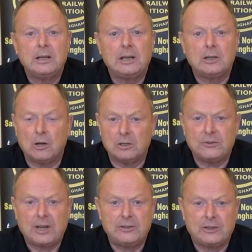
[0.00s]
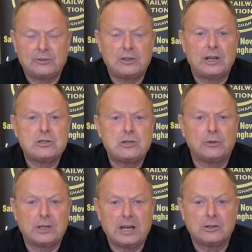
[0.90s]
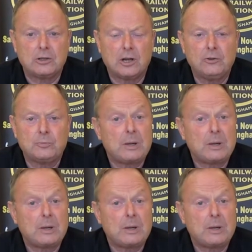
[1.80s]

in a holiday destination on the Kent coast,